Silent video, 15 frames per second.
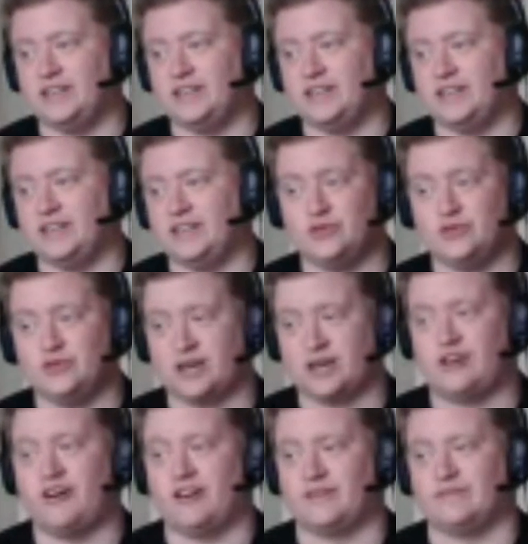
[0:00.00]
takes you some
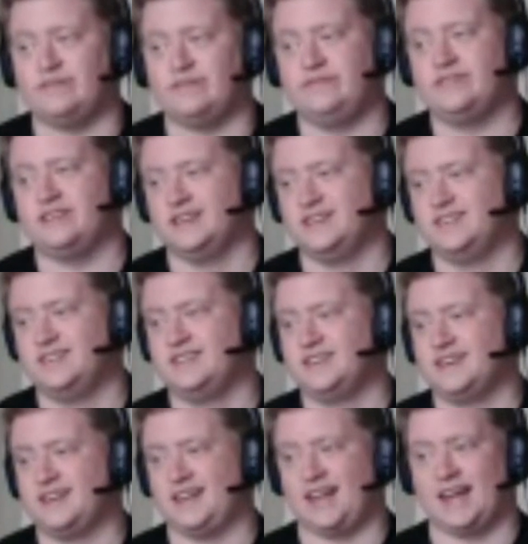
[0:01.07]
time,
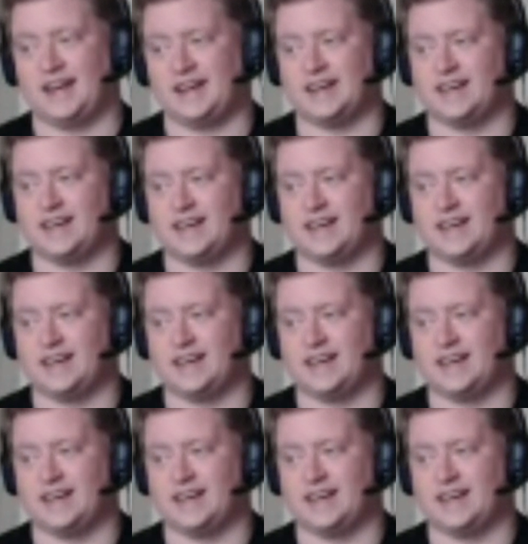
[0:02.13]
like